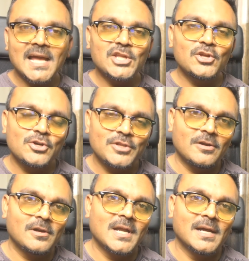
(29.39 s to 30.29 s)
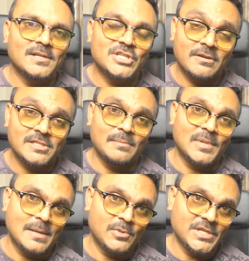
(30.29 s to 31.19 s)
And you know there are JavaScript
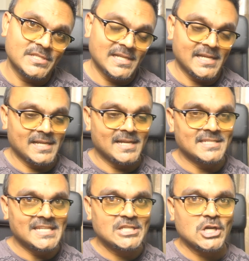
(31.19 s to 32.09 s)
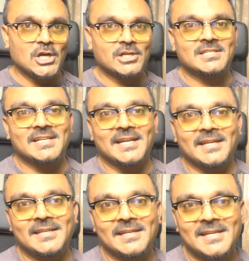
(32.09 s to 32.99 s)
libraries like a Detox
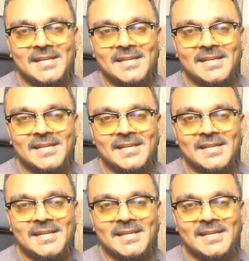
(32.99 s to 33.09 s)
and